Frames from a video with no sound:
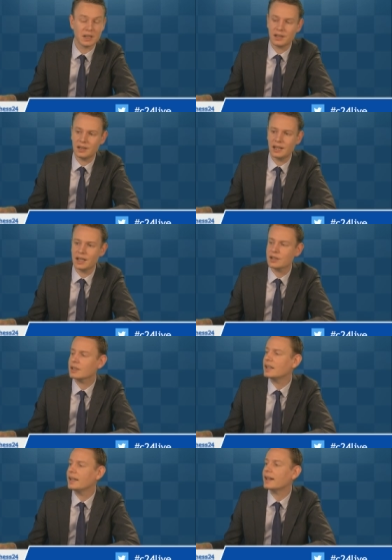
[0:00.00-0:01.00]
but in the end
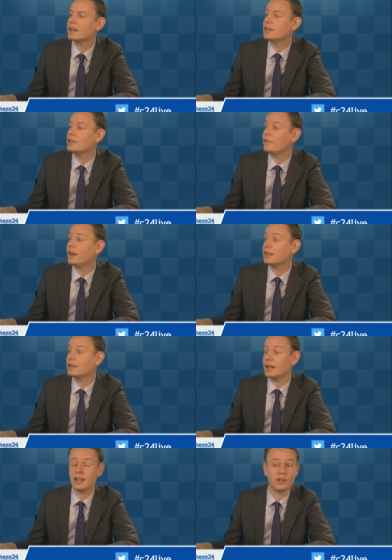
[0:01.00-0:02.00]
Karjakin
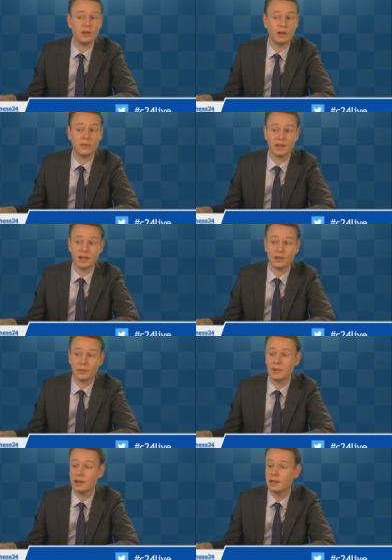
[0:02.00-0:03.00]
defended as he often does.
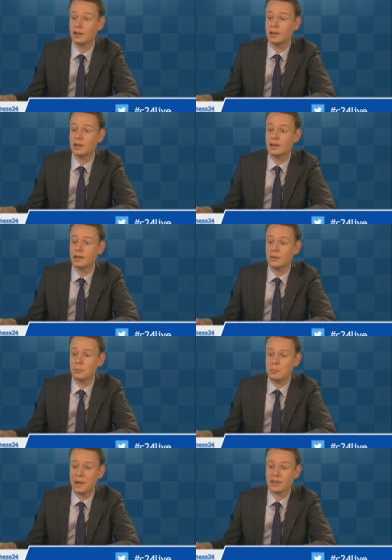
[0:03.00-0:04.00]

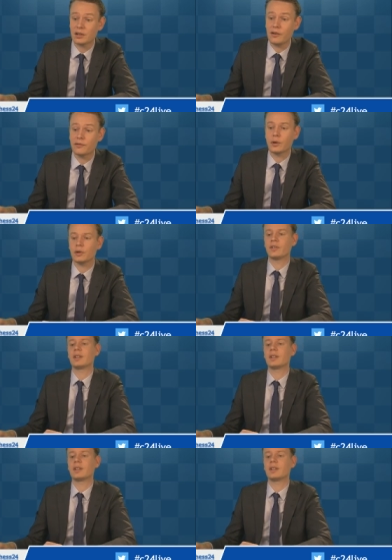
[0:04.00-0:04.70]
But of course